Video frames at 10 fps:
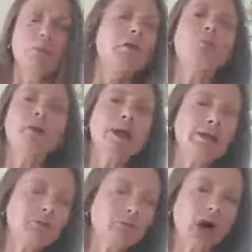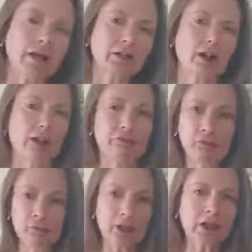But many of my clients
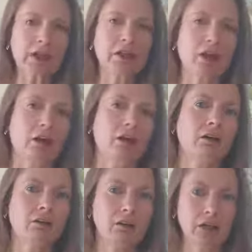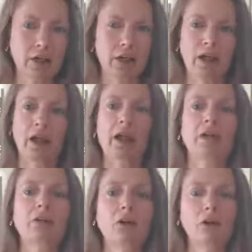really can't get a
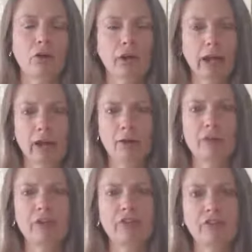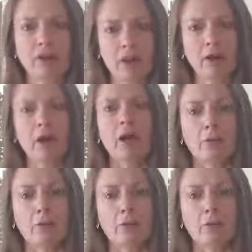handle on, on how it is that they're